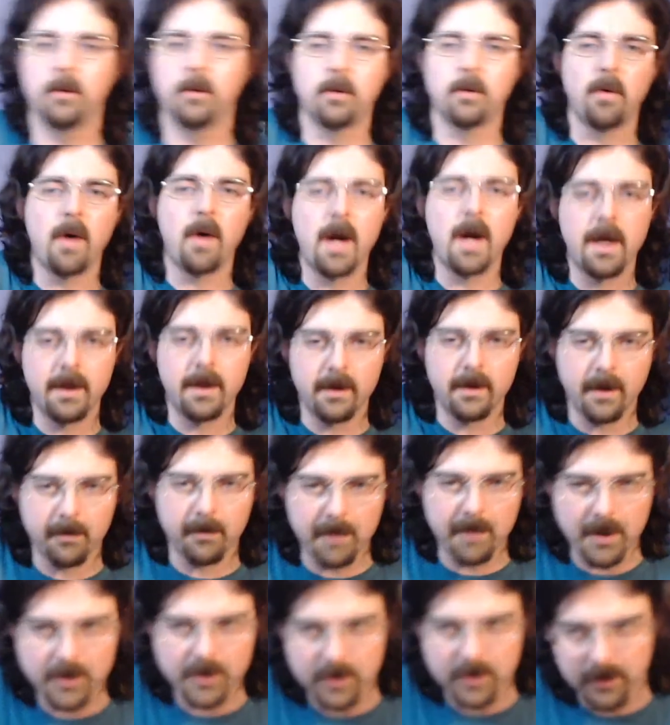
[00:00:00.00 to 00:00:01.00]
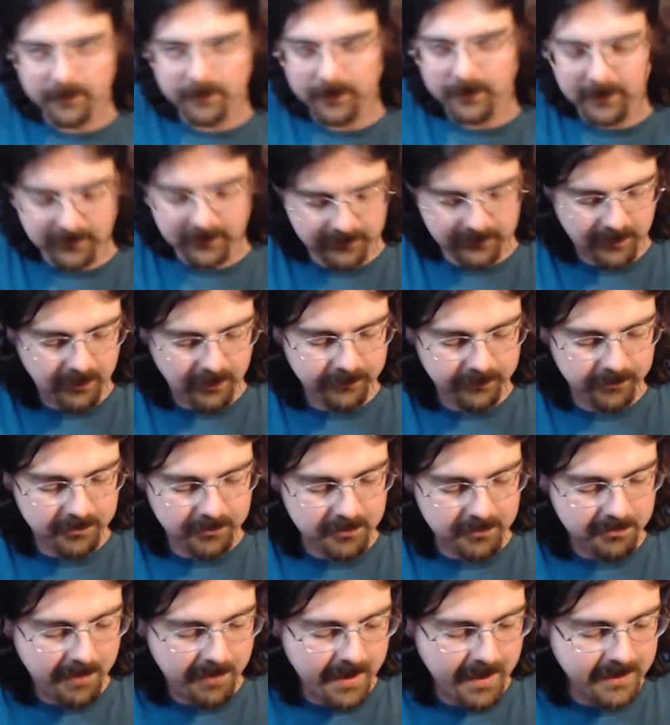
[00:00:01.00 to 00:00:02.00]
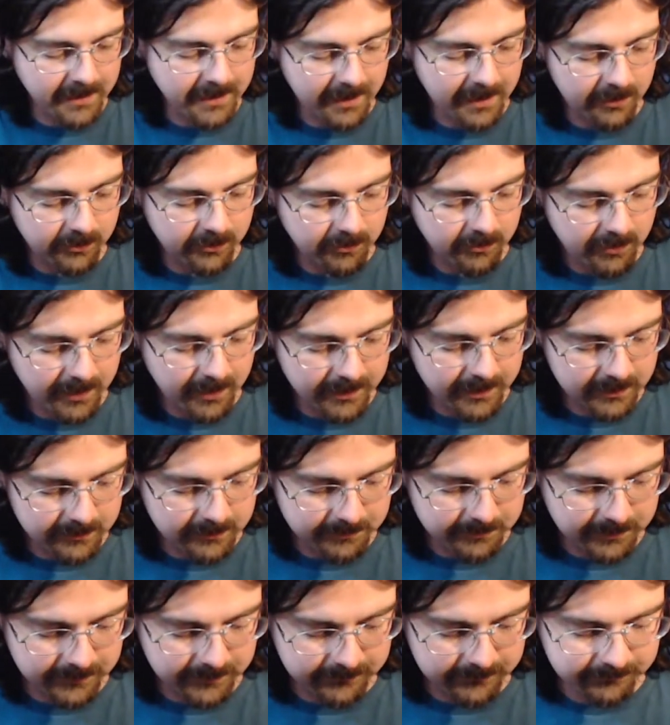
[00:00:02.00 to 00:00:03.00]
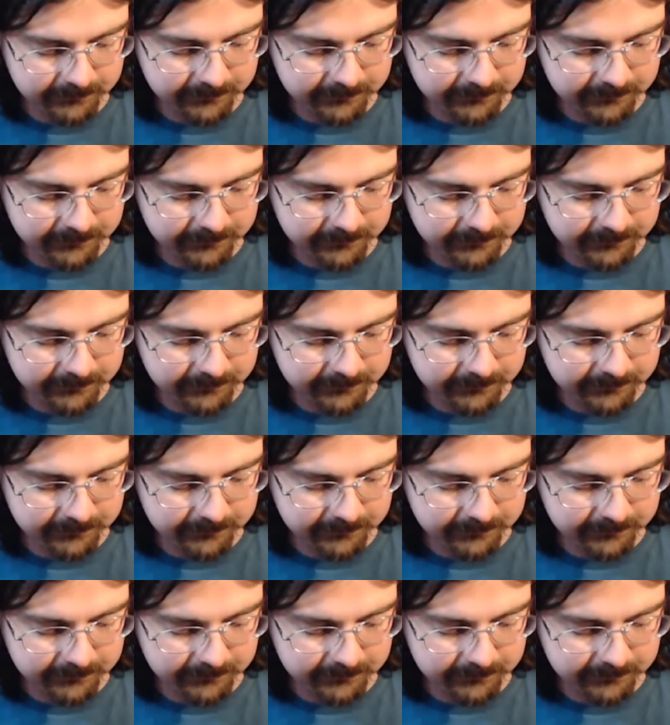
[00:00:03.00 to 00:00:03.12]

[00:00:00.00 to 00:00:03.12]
quiet. I'm not sure if you can tell from the mic how quiet, but